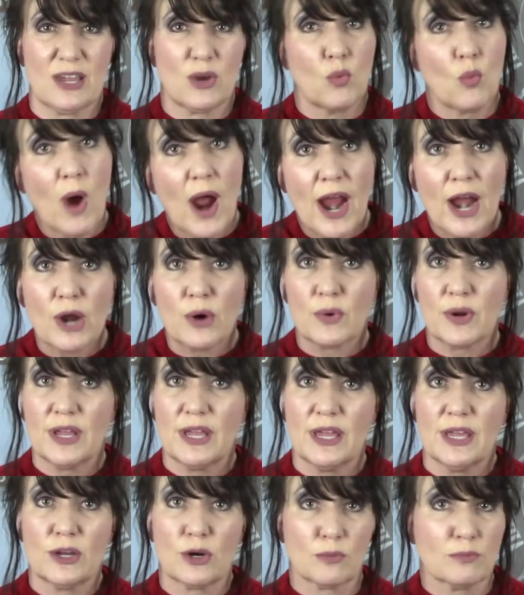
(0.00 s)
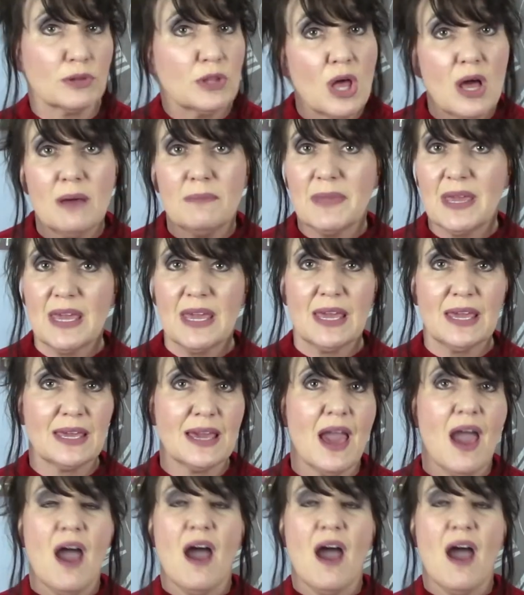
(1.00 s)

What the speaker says: wiring or plumbing.